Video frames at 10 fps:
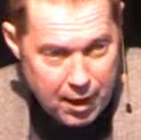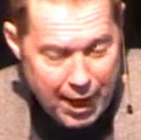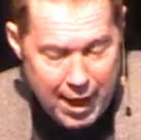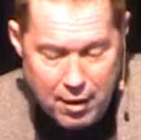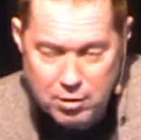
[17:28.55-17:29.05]

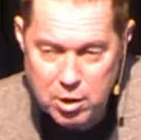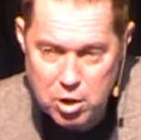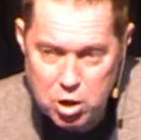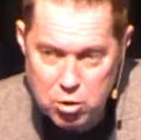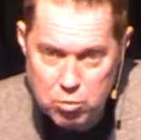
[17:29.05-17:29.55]
How do
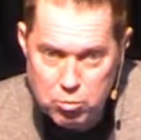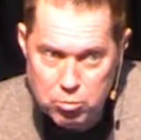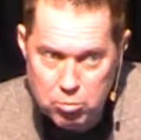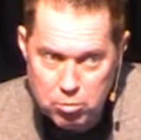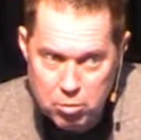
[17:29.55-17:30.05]

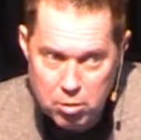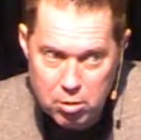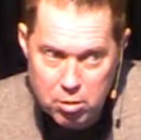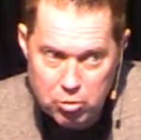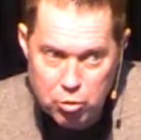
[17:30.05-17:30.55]
you
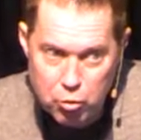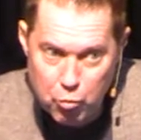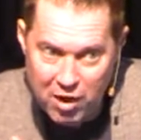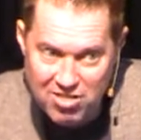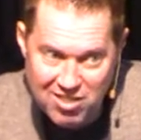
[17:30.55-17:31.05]
do the
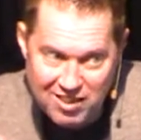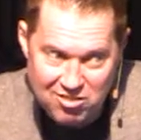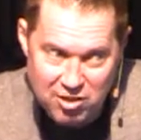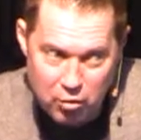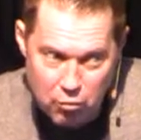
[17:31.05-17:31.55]
right thing
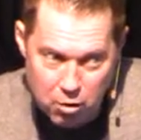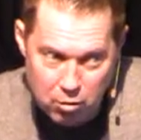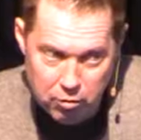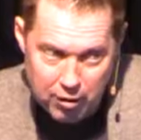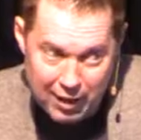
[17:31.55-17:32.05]
instead of the
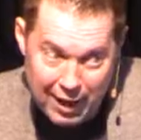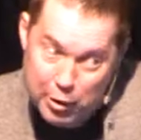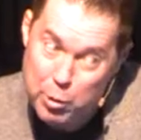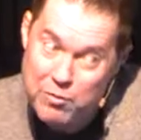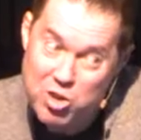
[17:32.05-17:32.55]
wrong thing? How
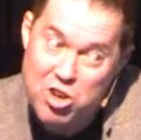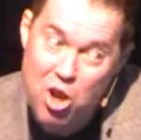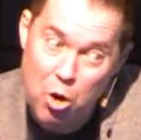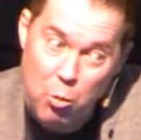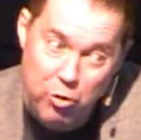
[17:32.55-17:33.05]
do you even
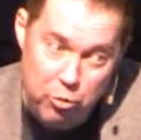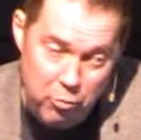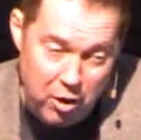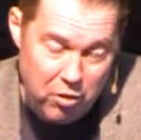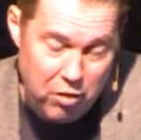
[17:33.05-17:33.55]
know what the
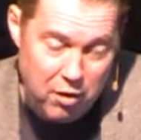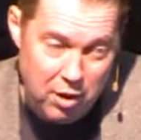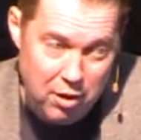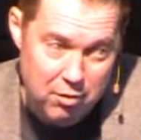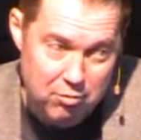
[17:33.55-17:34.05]
right thing
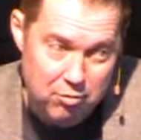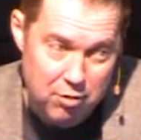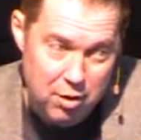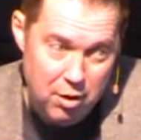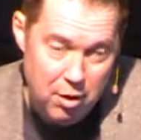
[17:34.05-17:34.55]
is?
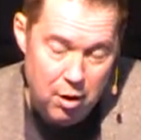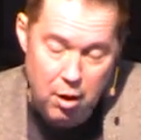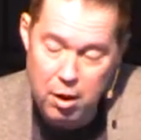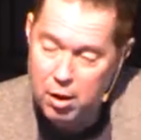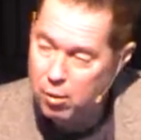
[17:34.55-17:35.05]

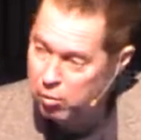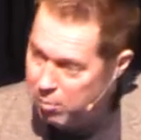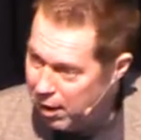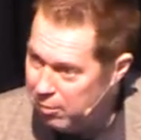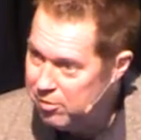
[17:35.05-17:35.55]
Well, the
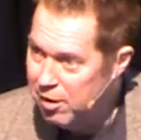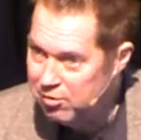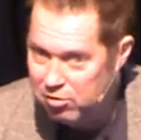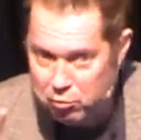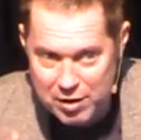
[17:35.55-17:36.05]
Bible
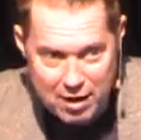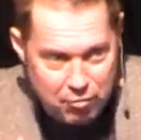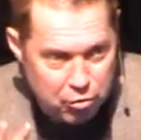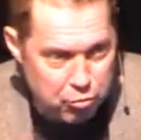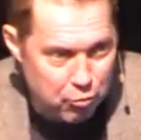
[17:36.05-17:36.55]
tells us we have
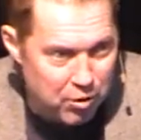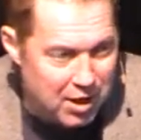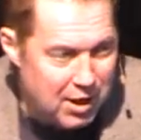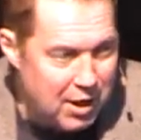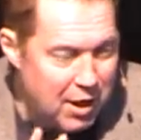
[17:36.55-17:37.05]

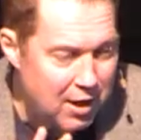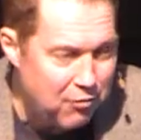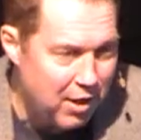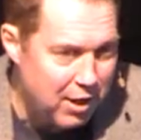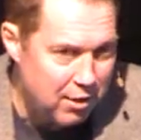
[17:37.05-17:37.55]
three
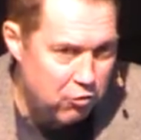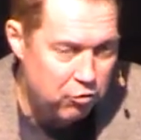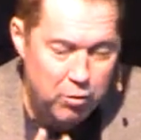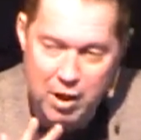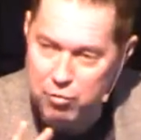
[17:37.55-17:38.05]
advantages.
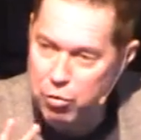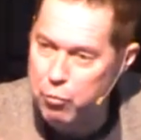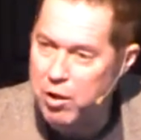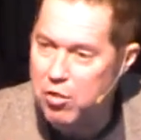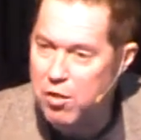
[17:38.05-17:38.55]
We have
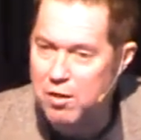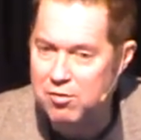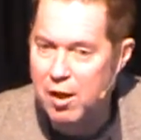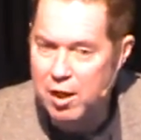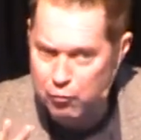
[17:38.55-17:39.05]
three things.
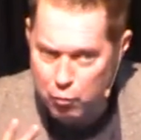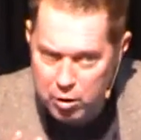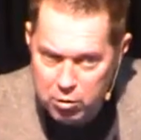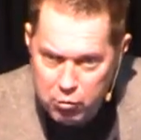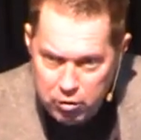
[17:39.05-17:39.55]
If
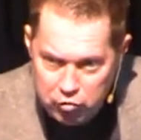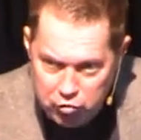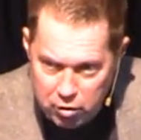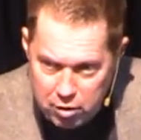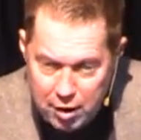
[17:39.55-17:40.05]
we're
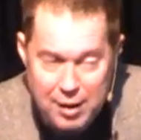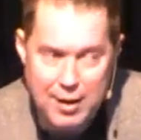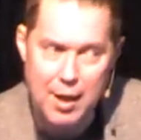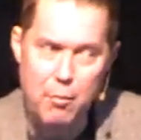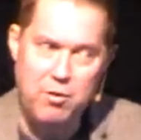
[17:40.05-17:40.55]
Christian,
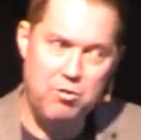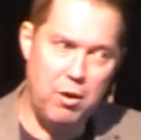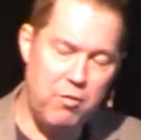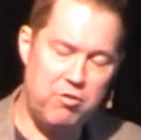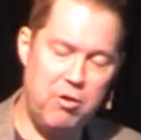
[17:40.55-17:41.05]
yeah, we still
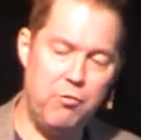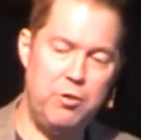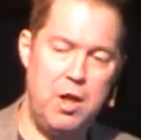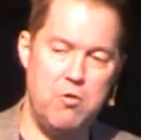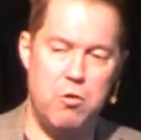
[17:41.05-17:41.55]
have the sinful
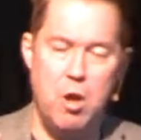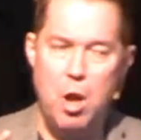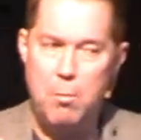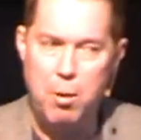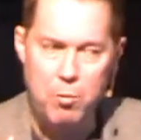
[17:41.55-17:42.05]
nature,
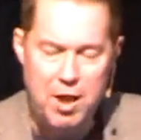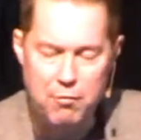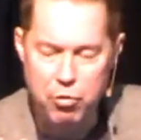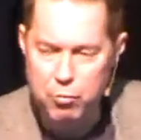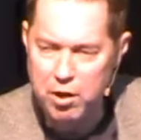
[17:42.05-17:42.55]
but we
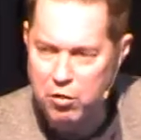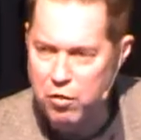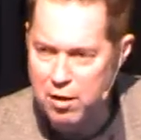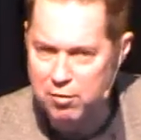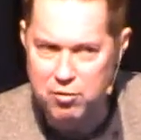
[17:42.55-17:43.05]
have three
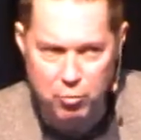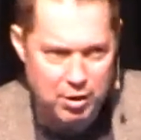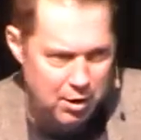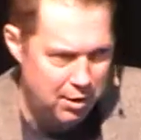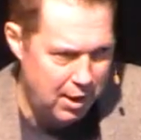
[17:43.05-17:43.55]
things that we
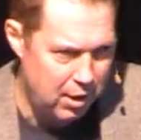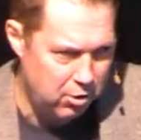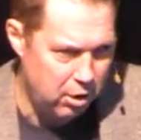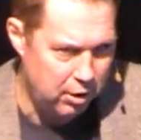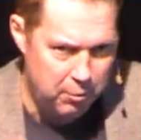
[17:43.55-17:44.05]
can count
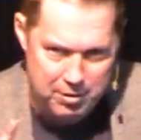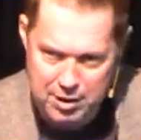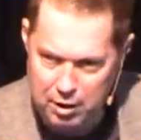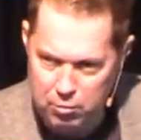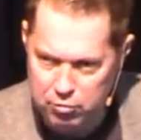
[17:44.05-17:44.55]
on. Let me
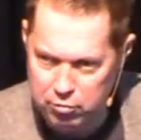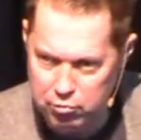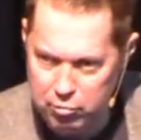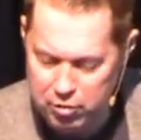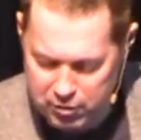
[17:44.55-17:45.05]
tell you what those
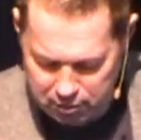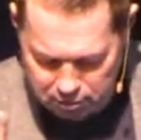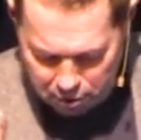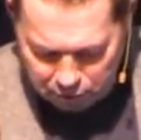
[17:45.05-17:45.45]
three things are.